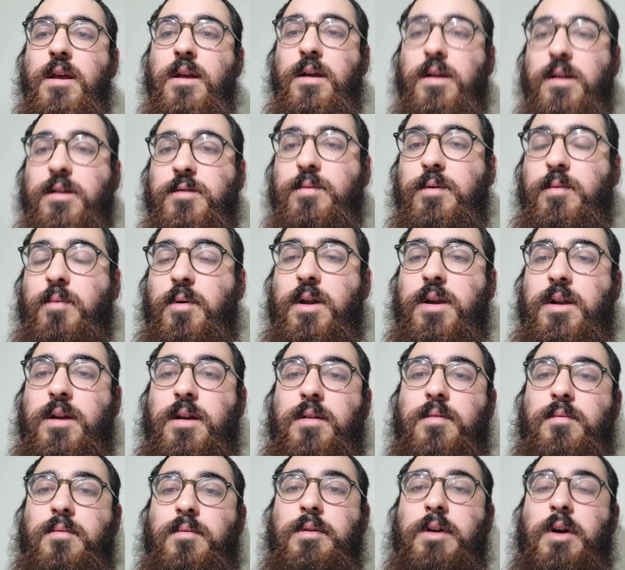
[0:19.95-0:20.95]
Because we
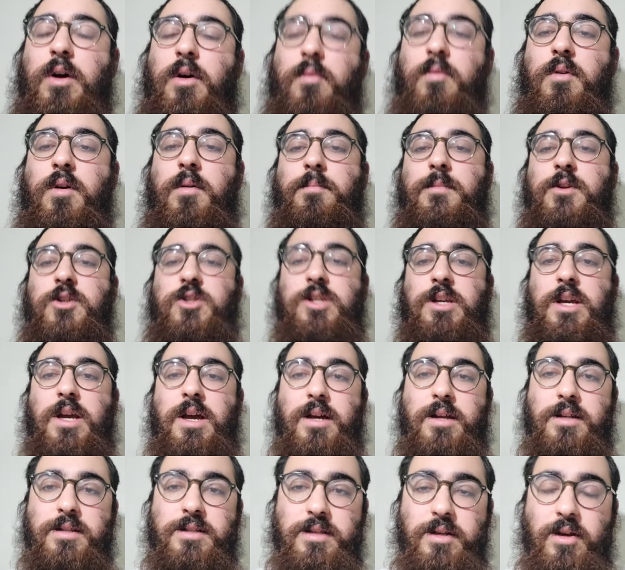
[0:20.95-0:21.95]
all want
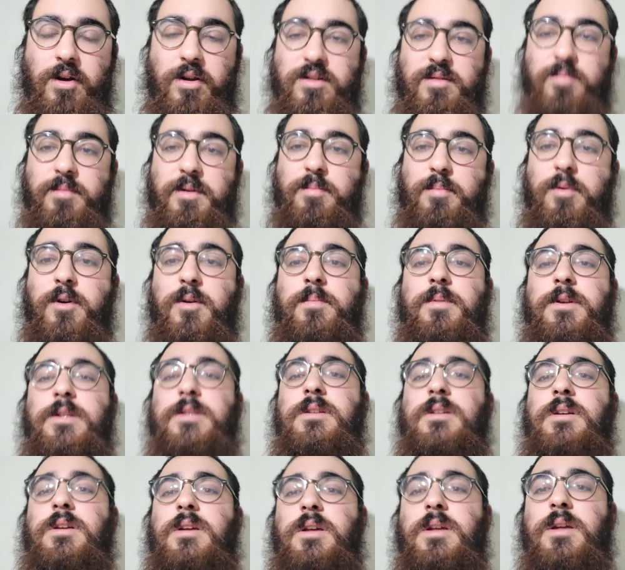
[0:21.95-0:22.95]
Mashiach. It's the ultimate purpose.